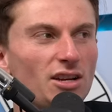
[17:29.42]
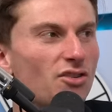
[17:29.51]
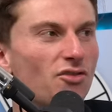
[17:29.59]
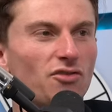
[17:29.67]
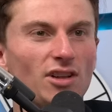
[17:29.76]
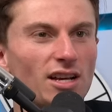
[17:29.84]
they
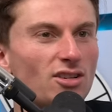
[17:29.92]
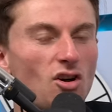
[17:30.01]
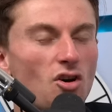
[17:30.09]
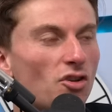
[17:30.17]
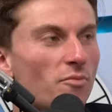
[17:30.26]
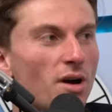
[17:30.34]
just flex
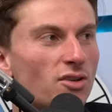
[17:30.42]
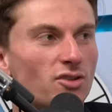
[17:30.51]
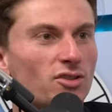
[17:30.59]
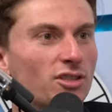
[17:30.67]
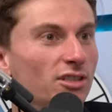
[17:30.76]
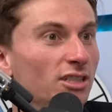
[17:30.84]
all their
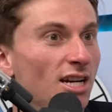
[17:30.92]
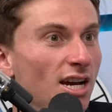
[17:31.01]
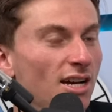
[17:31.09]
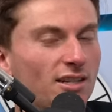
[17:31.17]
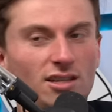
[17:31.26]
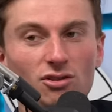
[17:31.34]
muscles and
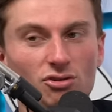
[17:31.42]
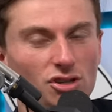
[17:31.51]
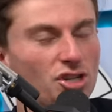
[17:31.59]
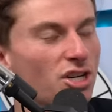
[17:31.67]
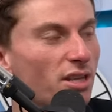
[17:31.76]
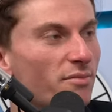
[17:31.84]
just So they
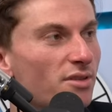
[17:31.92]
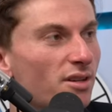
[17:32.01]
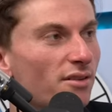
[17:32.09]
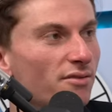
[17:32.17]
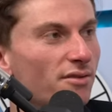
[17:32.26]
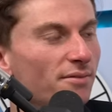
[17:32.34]
just shit
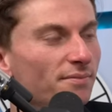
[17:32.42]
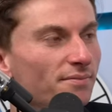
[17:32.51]
themselves.